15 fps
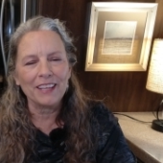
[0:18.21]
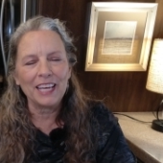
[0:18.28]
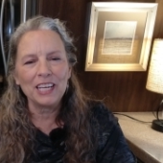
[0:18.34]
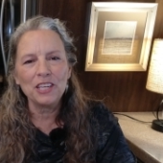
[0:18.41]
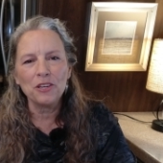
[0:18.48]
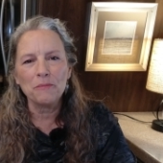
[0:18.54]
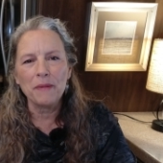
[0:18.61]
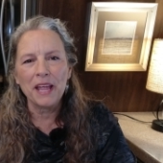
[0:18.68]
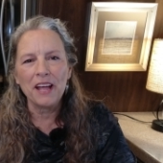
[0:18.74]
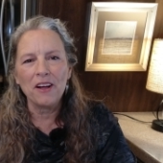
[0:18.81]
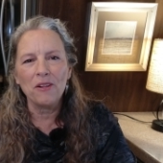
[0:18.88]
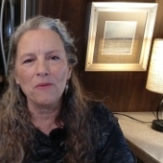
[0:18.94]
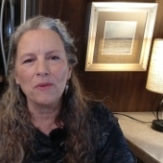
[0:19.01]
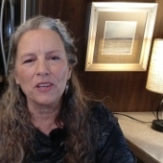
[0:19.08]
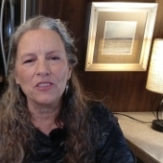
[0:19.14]
getting your
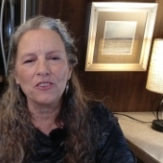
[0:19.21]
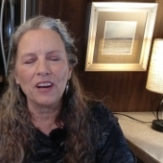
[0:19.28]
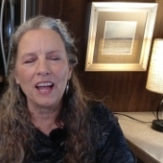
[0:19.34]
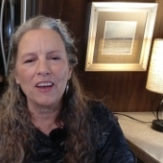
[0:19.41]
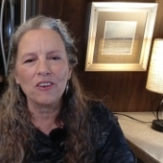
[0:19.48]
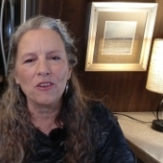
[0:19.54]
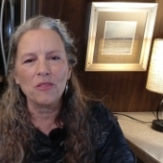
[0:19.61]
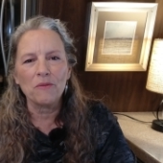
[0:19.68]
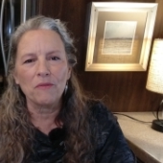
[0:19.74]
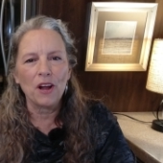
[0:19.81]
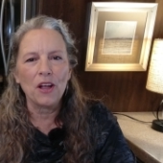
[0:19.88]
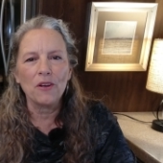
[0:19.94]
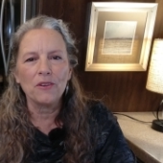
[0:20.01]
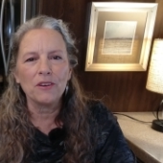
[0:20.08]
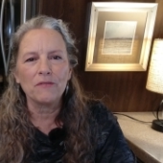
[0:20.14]
mail when you're out on the
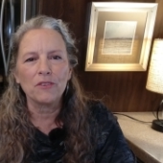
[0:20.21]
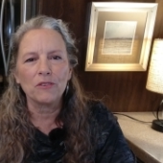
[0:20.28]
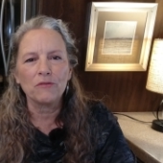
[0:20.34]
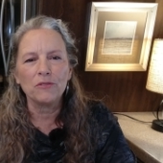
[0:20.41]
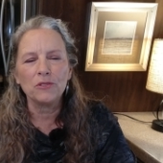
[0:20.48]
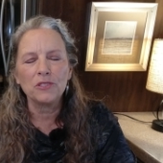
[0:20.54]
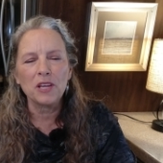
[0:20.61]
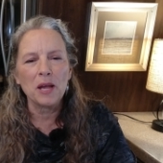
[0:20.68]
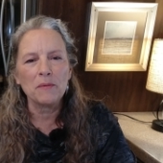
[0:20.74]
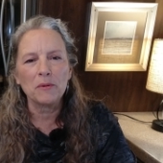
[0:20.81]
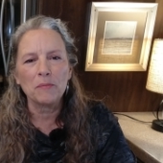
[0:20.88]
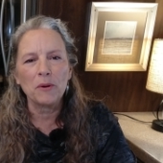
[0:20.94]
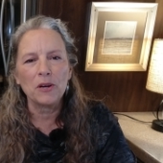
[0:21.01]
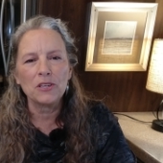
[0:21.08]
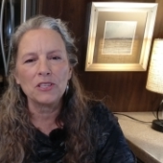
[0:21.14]
road, if you're full-time
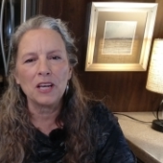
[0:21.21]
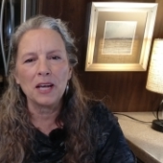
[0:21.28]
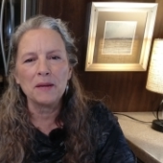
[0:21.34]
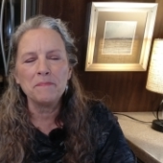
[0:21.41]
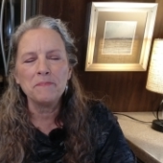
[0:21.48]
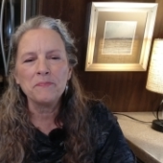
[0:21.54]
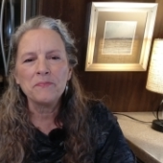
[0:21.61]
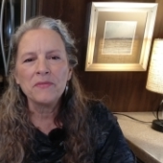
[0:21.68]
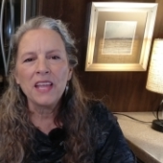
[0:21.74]
or part-time.